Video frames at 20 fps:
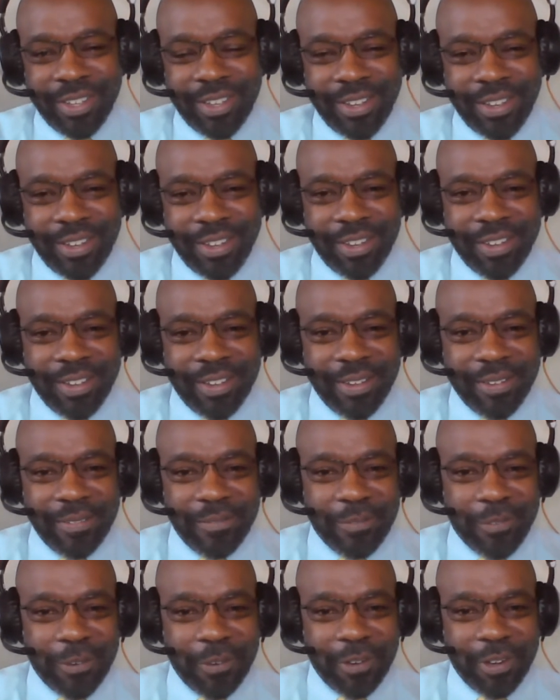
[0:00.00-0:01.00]
uh,
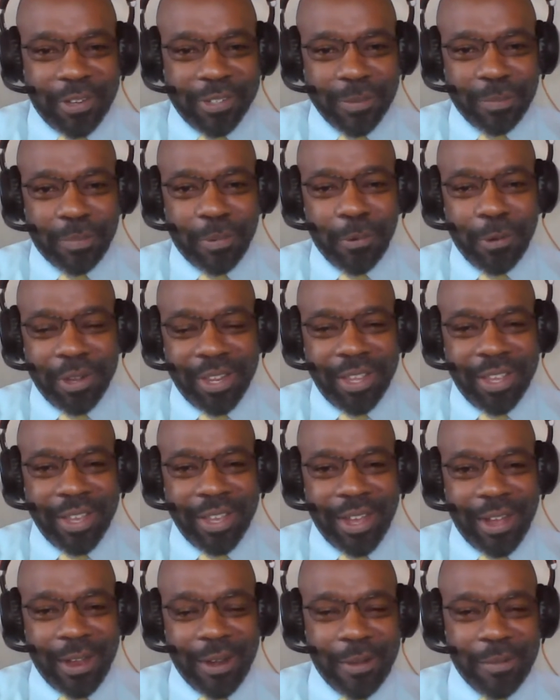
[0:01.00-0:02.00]
for
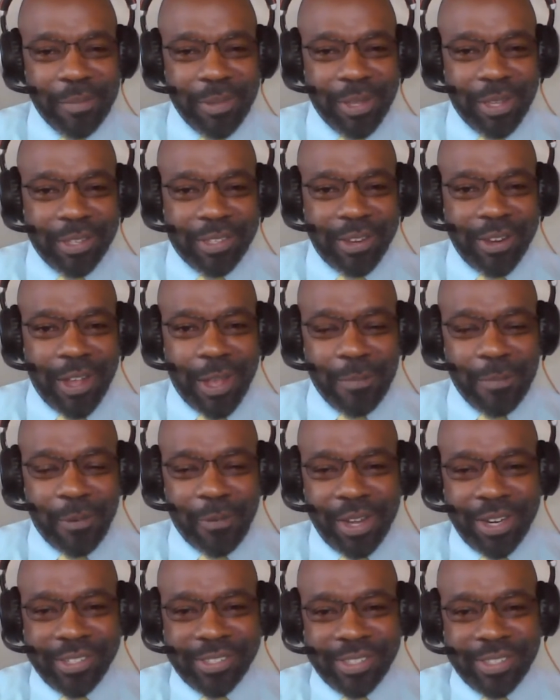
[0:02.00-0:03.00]
supporting our military
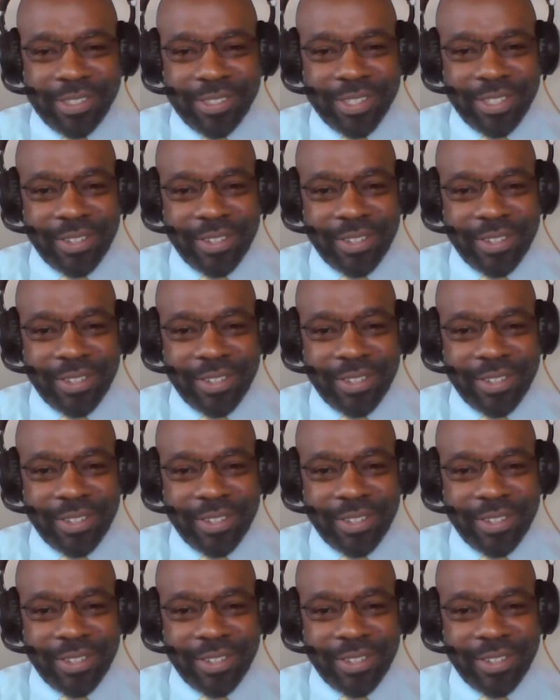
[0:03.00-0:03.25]
operations.